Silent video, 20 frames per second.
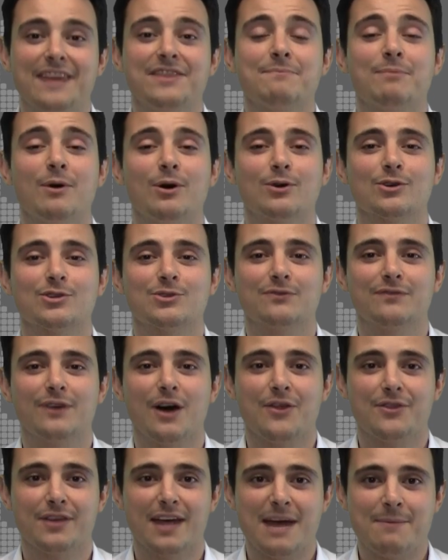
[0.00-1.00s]
In the box you'll
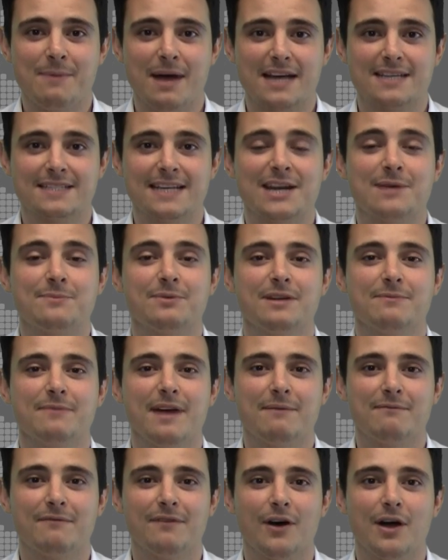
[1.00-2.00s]
find the AirMax Nanobeam
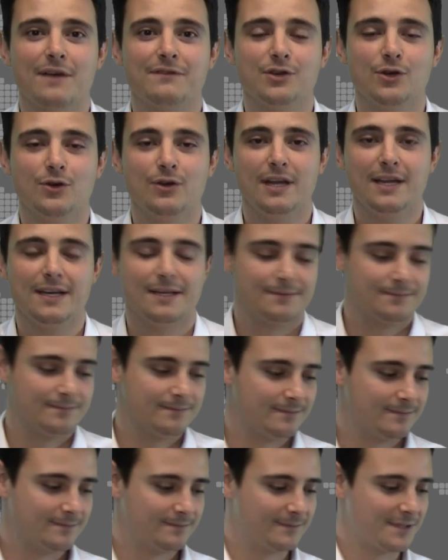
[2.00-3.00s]
M five unit,
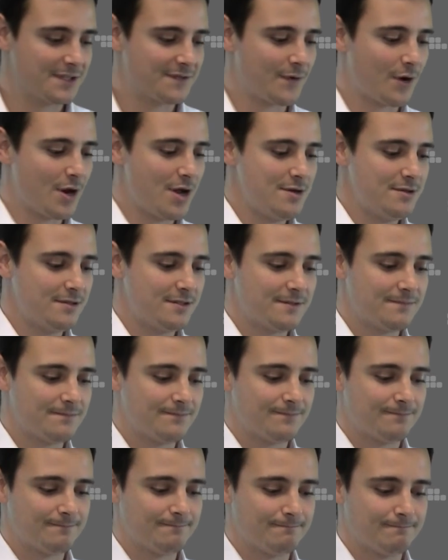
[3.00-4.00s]
as follows.
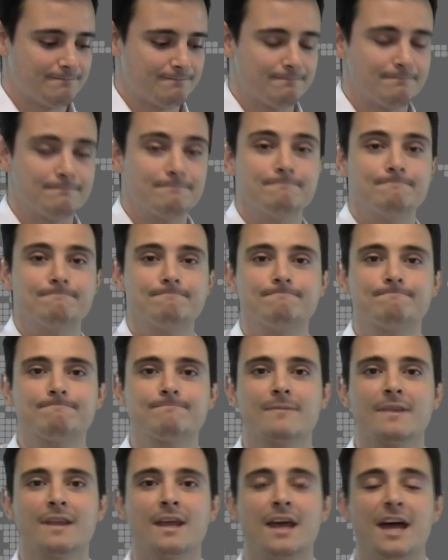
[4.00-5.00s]

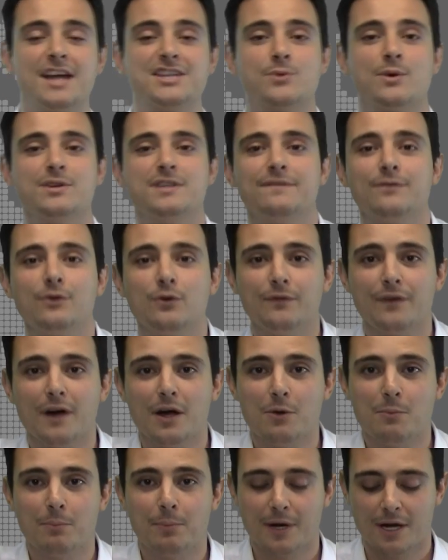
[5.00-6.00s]
A twenty-four
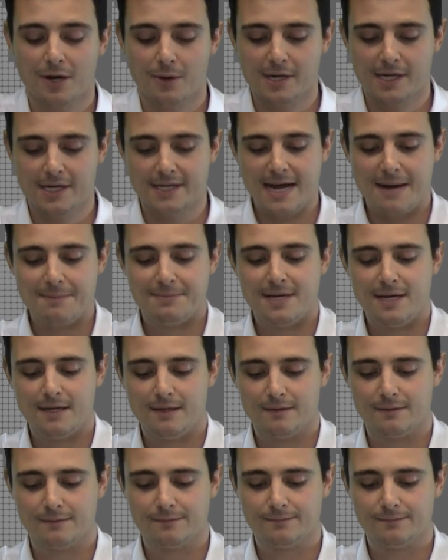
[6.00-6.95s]
volt P O E adapter,